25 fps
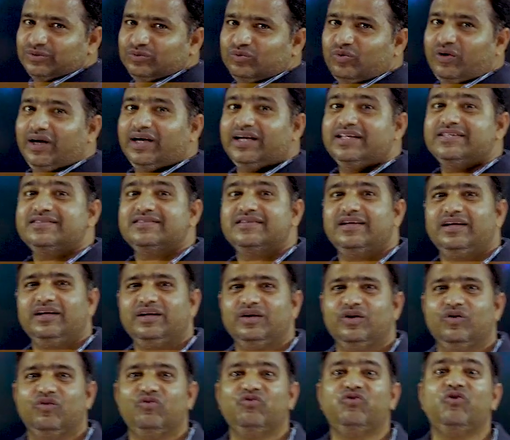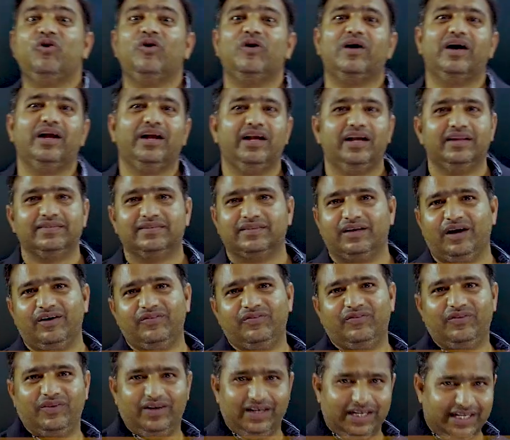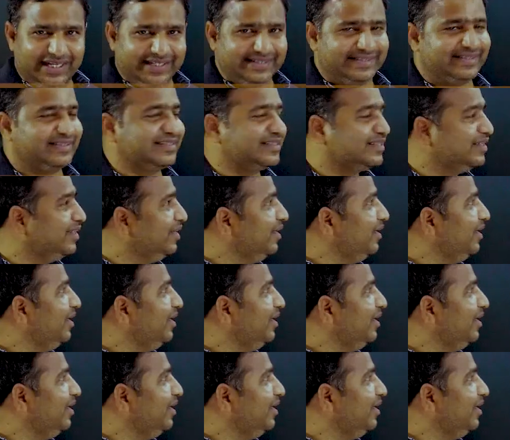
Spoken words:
What is the focal length of lens?